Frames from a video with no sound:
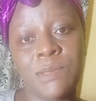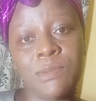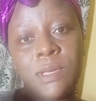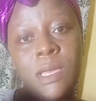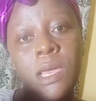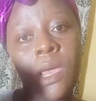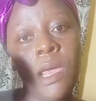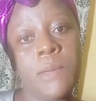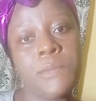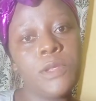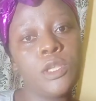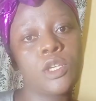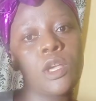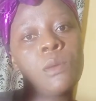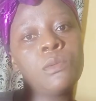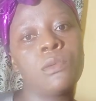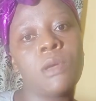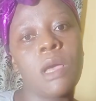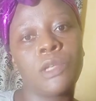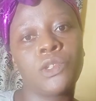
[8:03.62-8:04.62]
me, please
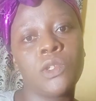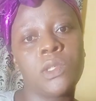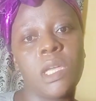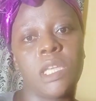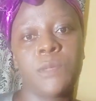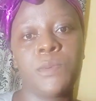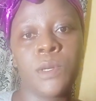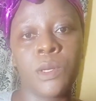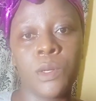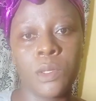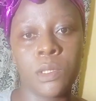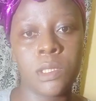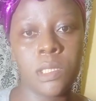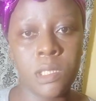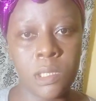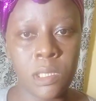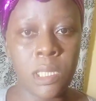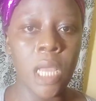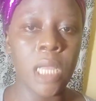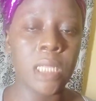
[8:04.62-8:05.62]
come to our church and speak on
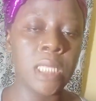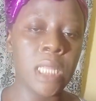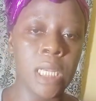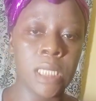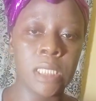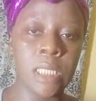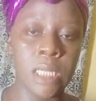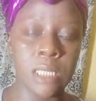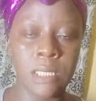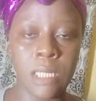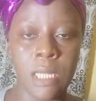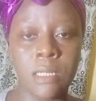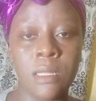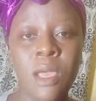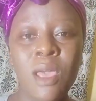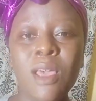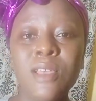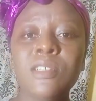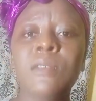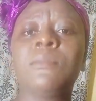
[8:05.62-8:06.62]
this, that.
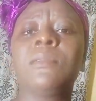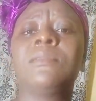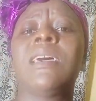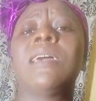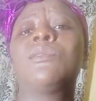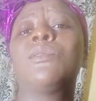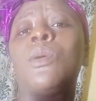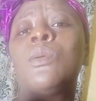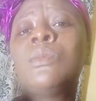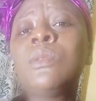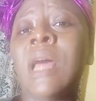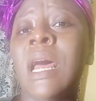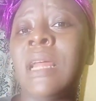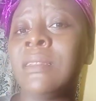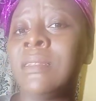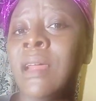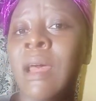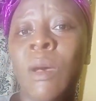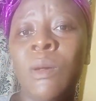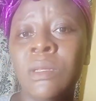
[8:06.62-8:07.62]
Sometimes I turn
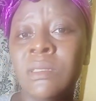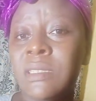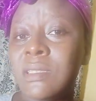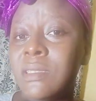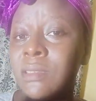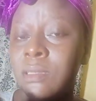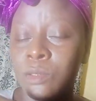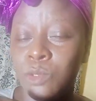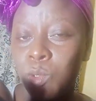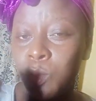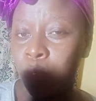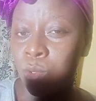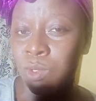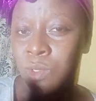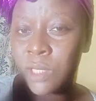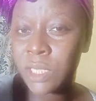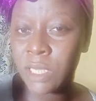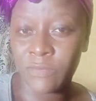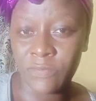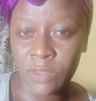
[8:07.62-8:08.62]
down
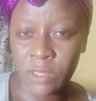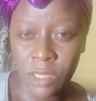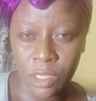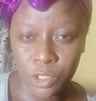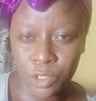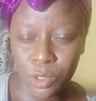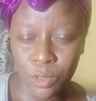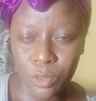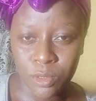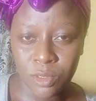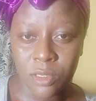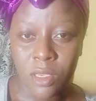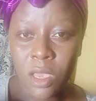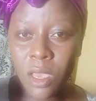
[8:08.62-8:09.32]
those invitations.